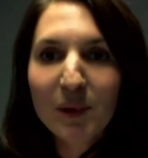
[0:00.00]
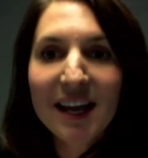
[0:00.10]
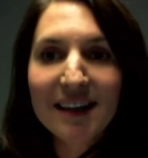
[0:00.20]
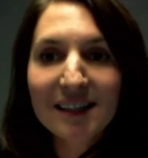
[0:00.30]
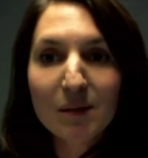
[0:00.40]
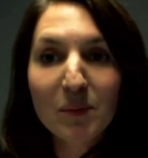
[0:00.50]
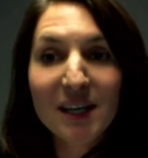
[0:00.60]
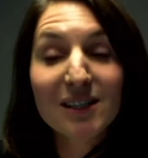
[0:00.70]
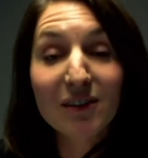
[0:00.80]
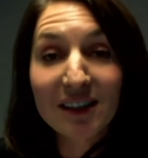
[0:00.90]
place
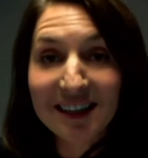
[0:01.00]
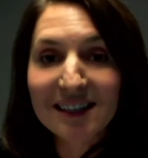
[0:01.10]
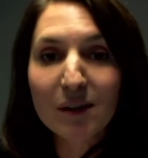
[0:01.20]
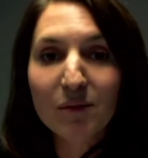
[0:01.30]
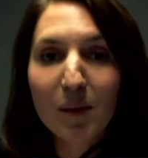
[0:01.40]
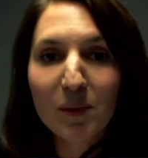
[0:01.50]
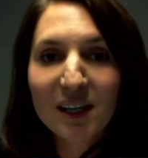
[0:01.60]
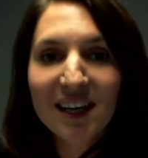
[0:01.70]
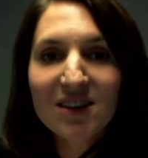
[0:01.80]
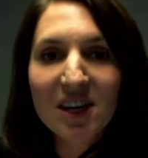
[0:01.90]
based on the needs of the
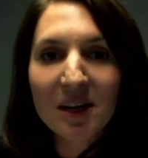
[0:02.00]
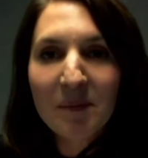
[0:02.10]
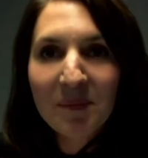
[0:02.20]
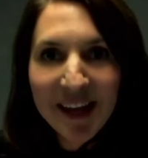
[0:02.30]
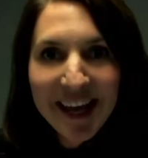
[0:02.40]
application.